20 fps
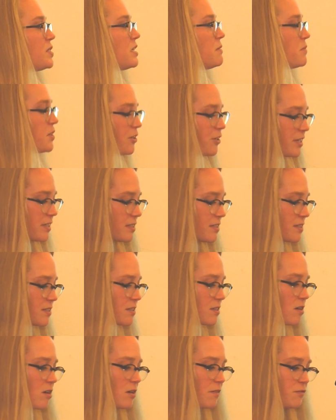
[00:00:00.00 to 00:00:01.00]
immigrants
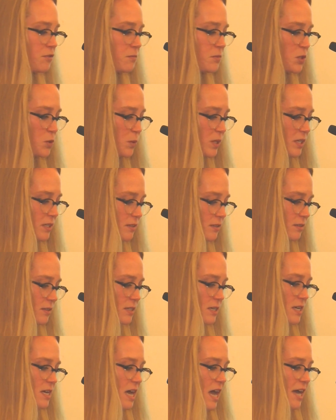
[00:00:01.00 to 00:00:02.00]
are from Sweden,
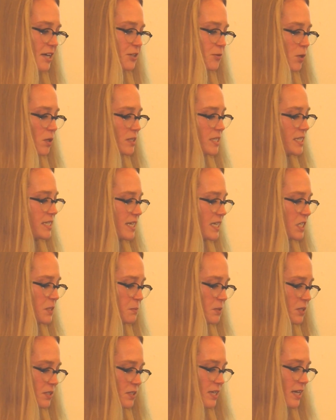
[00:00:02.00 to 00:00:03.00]
and around
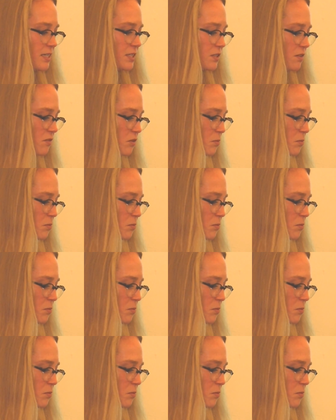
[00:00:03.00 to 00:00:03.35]
6% of the